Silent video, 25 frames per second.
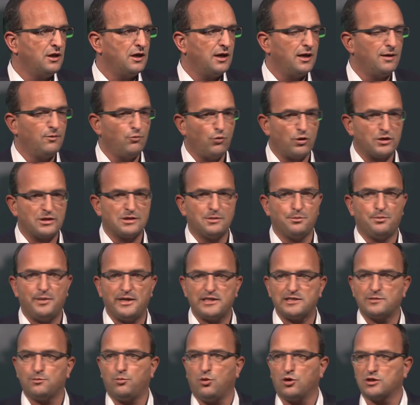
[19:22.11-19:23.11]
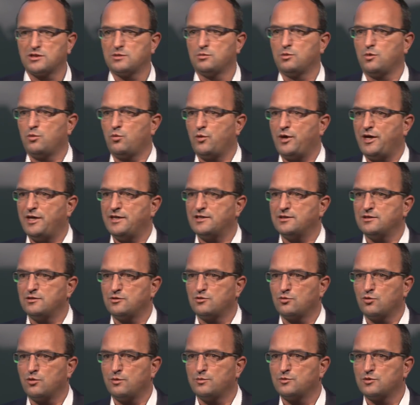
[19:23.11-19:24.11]
and what the best possible ways in
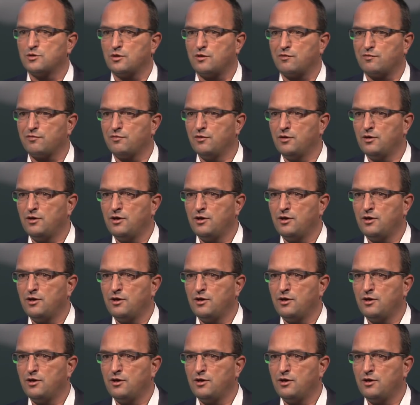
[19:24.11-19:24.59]
terms of